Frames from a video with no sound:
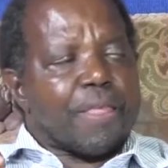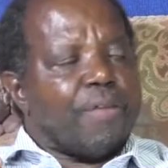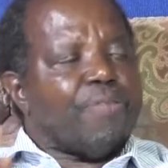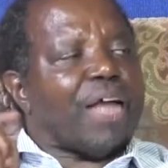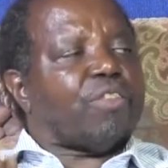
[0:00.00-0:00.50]

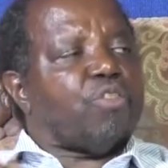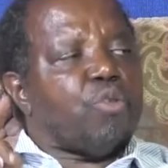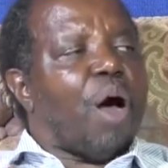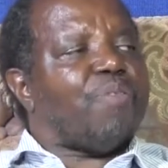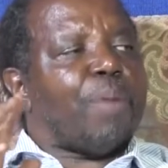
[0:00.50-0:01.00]
that
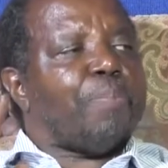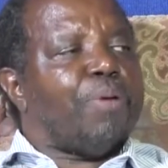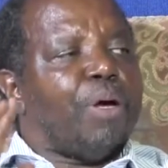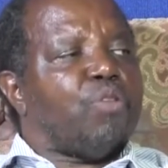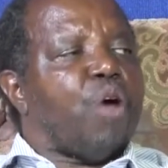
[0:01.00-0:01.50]
you have
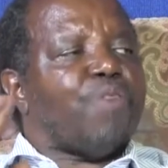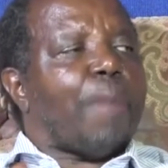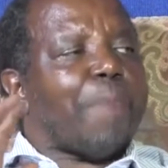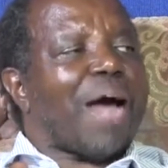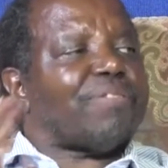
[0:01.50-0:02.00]
a
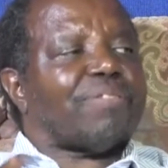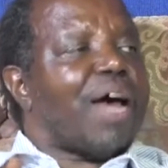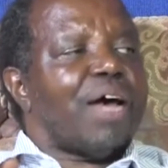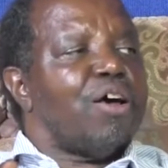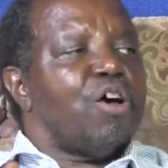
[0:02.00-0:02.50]

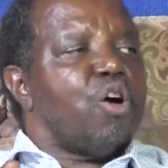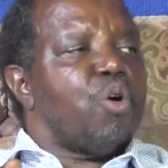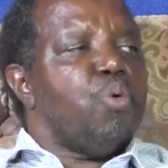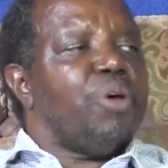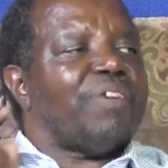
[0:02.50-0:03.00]
pastor
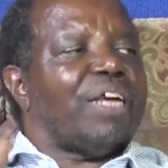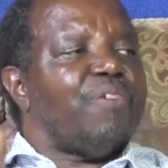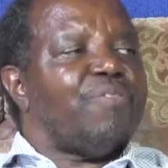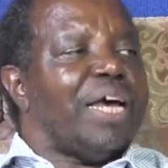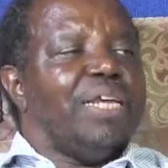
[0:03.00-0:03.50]
who is a
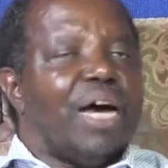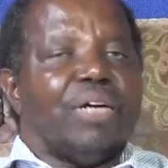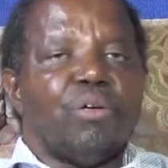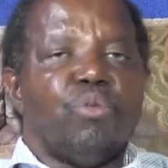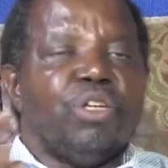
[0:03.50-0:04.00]
diviner,
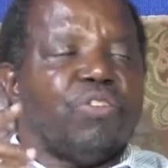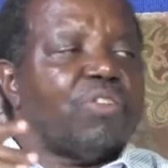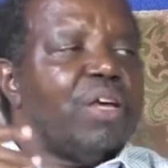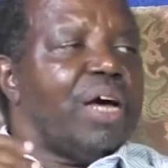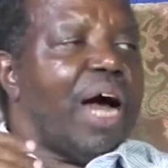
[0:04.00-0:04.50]
who
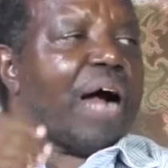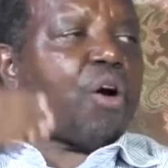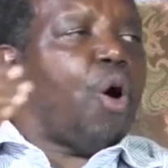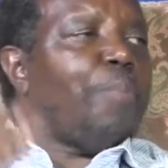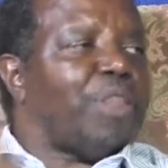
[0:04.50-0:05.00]
is a
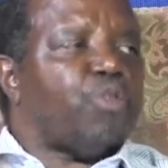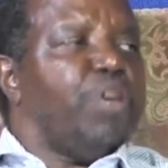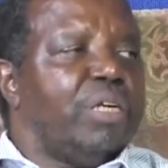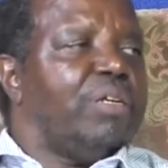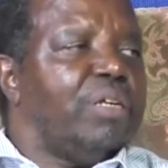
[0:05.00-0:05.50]

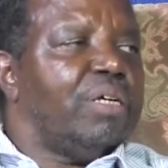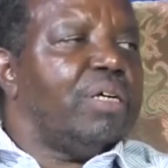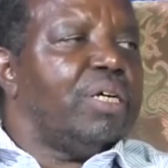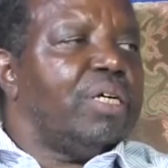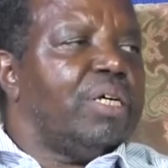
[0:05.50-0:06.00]
go-between
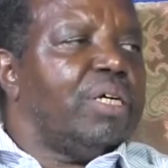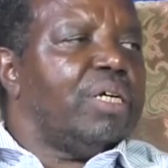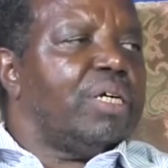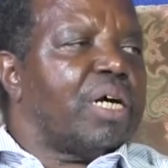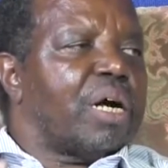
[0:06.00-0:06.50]

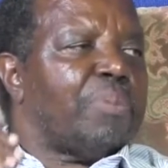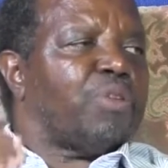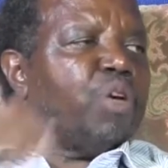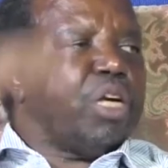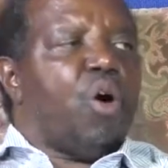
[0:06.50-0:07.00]

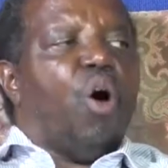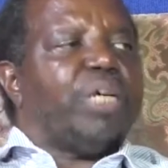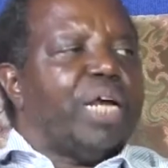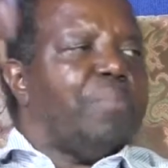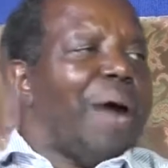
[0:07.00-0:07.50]

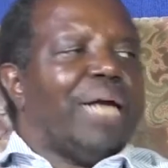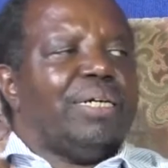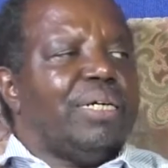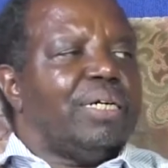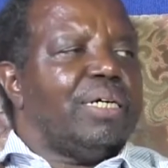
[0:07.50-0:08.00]
God and
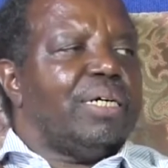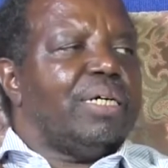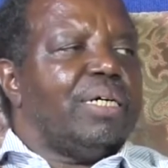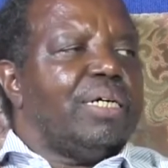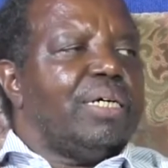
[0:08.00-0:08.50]
man,
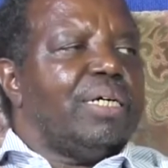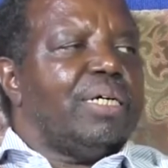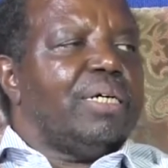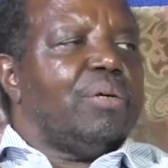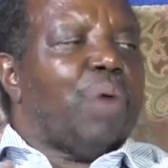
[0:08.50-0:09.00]

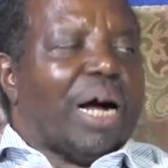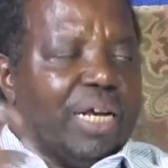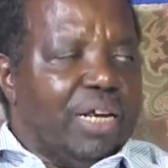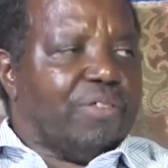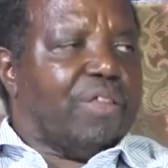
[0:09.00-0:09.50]

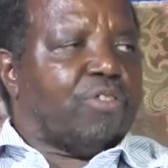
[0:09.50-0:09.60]
against